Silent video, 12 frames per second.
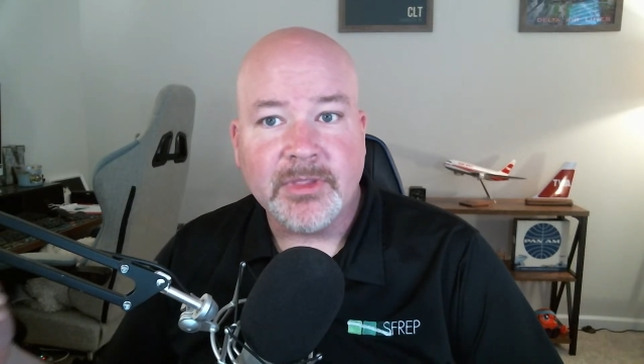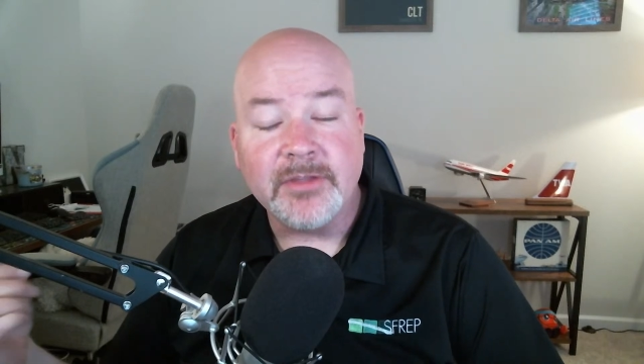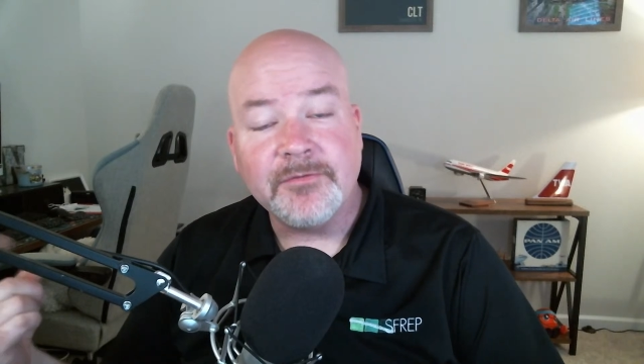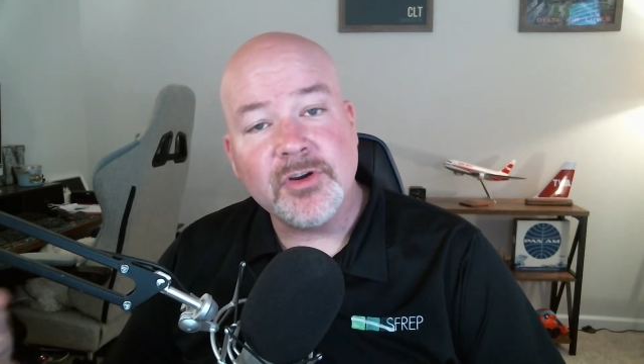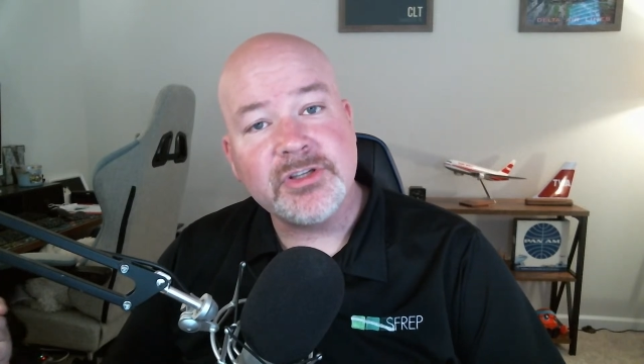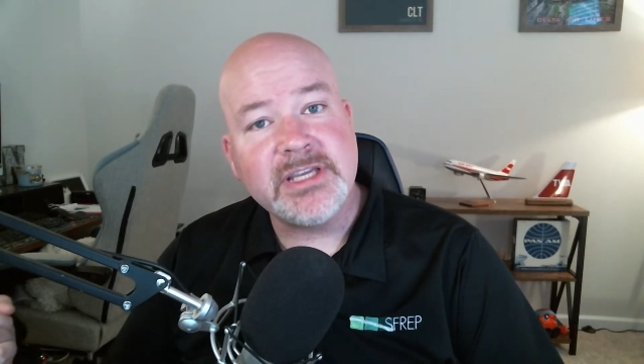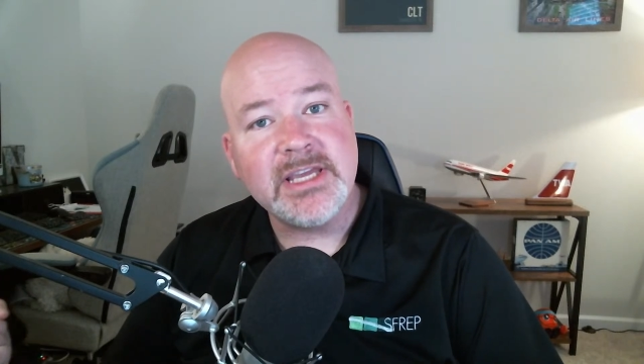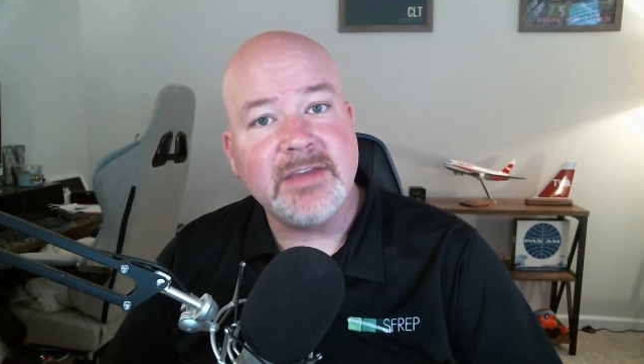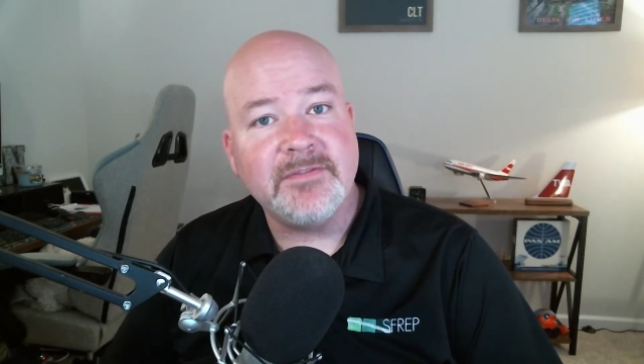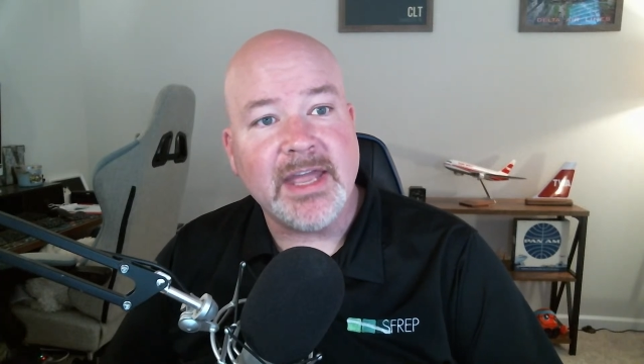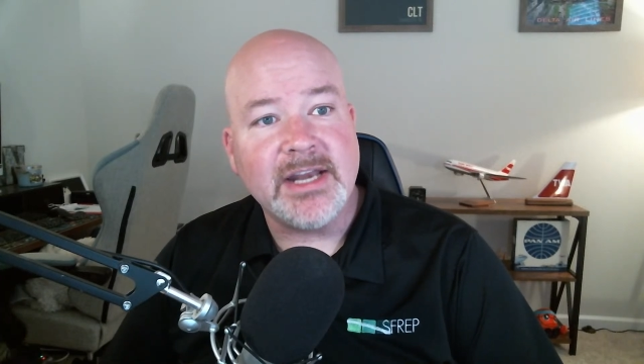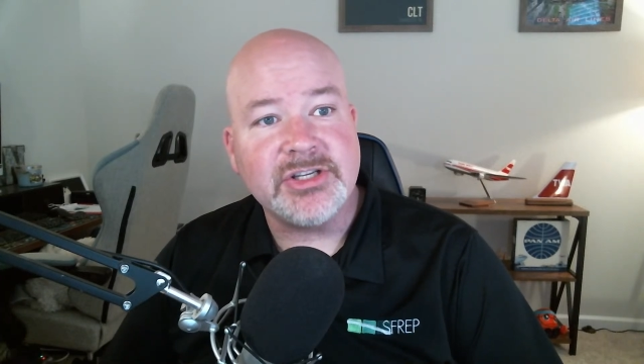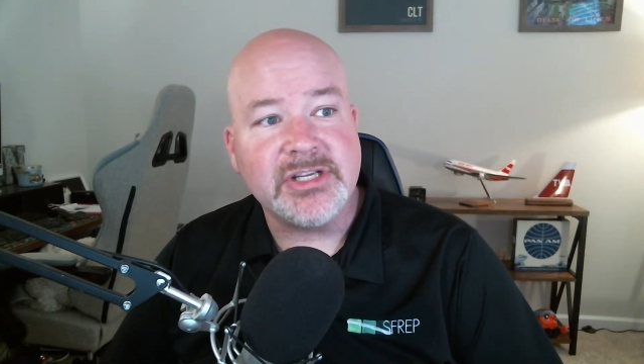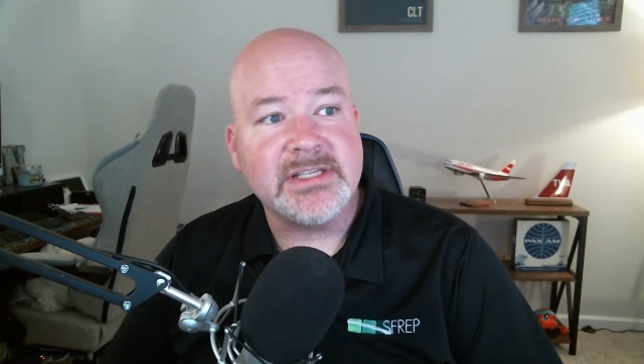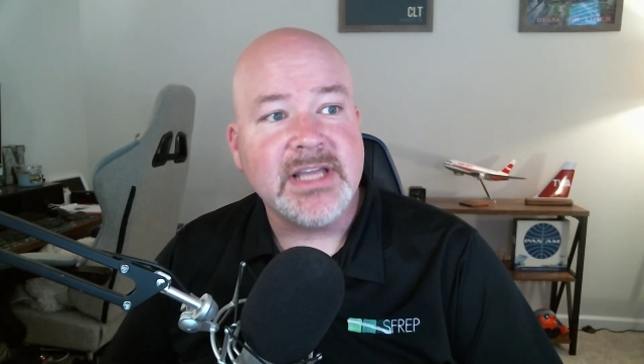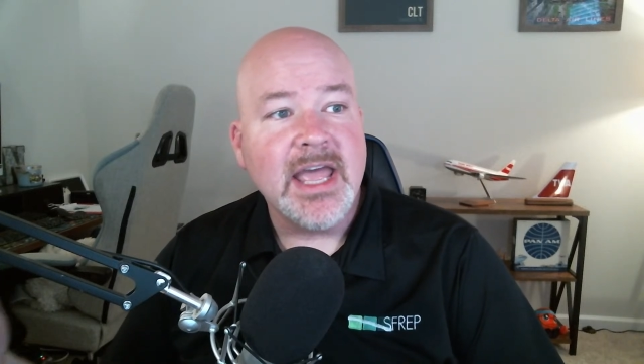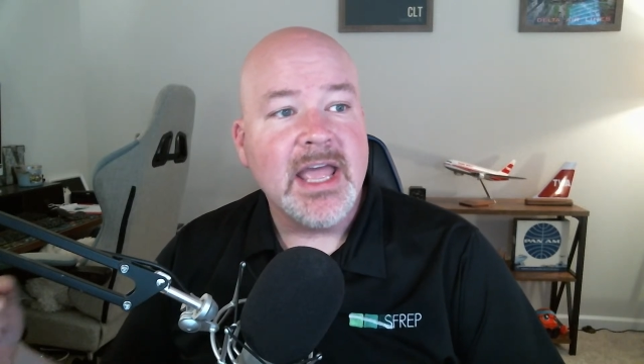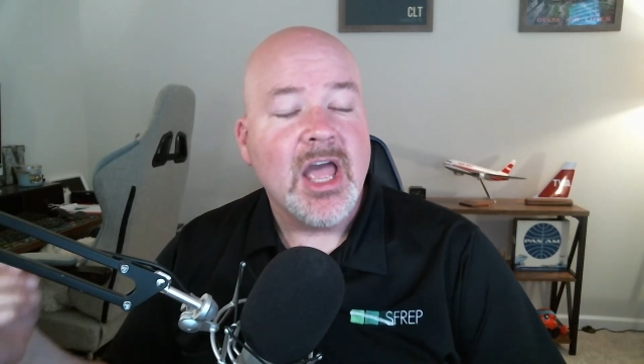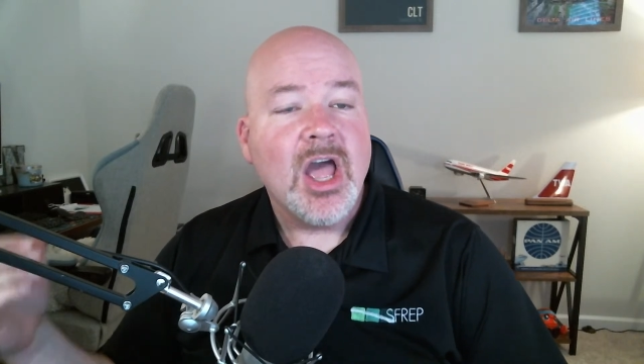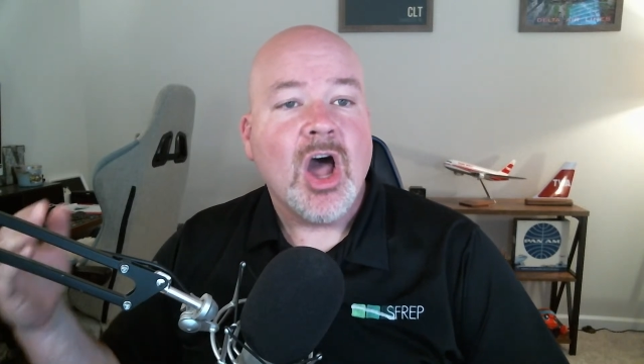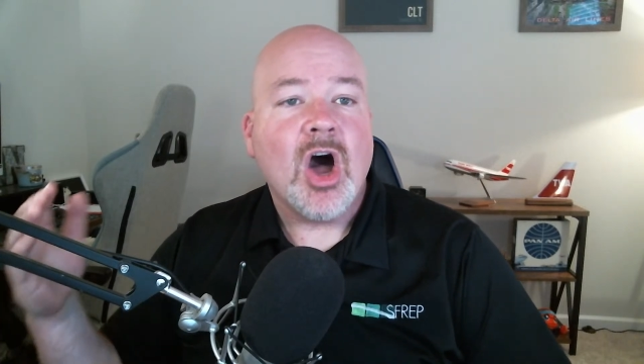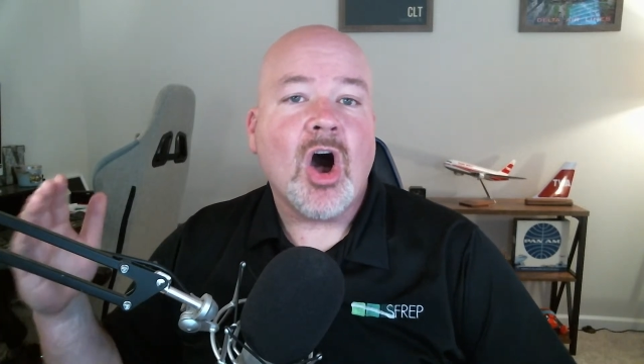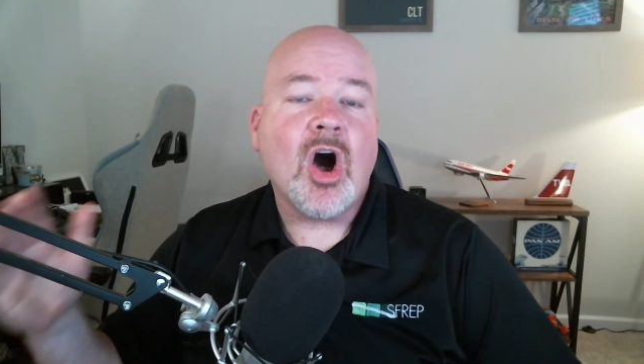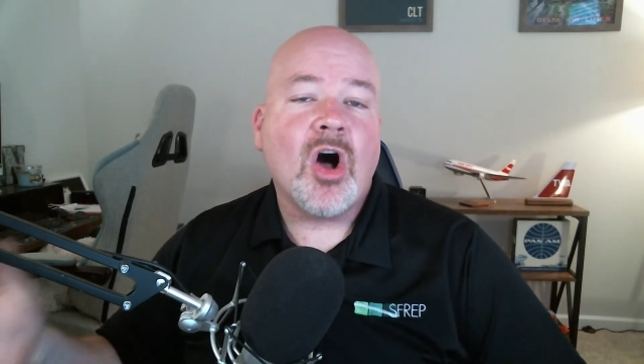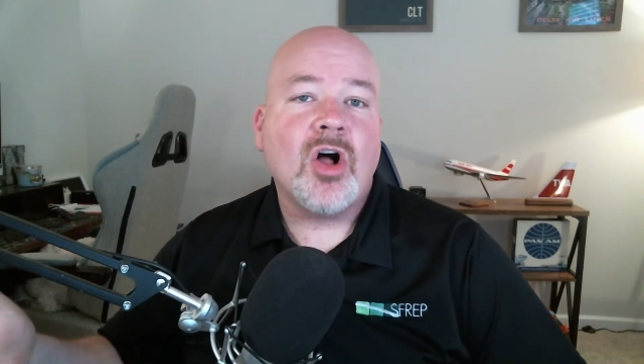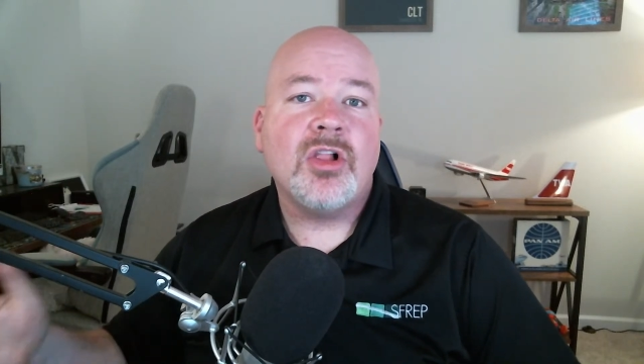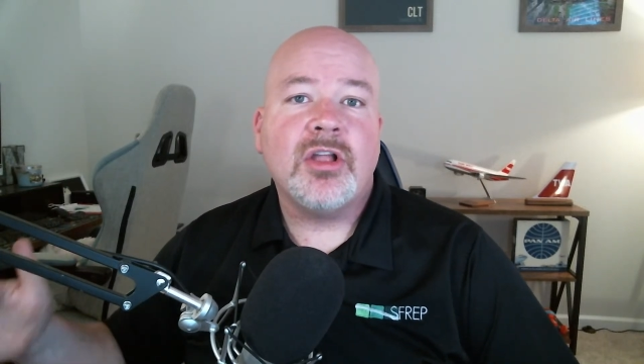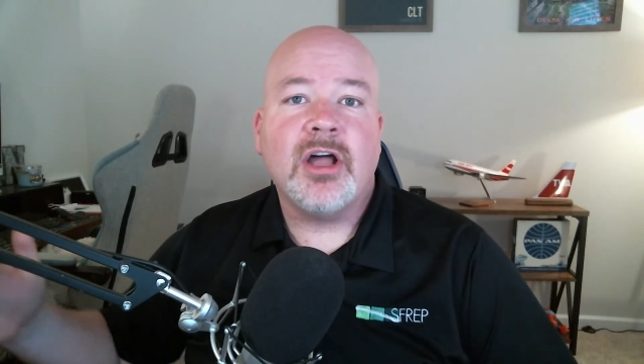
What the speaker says: The first key advantage is all